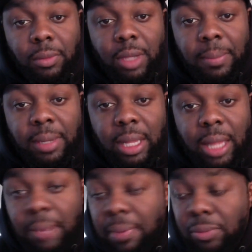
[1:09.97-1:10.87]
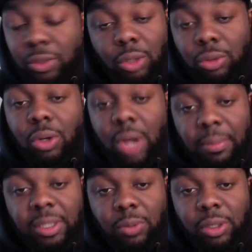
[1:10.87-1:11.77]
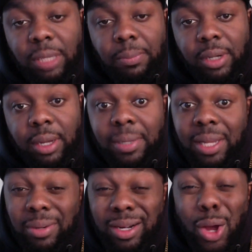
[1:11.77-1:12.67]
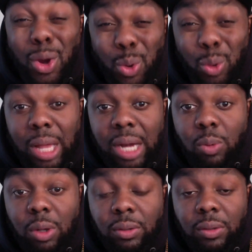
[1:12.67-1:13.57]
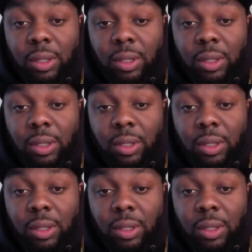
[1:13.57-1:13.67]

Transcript: I mean, a lot of people don't know how much work they put in, but they put in a whole lot of work.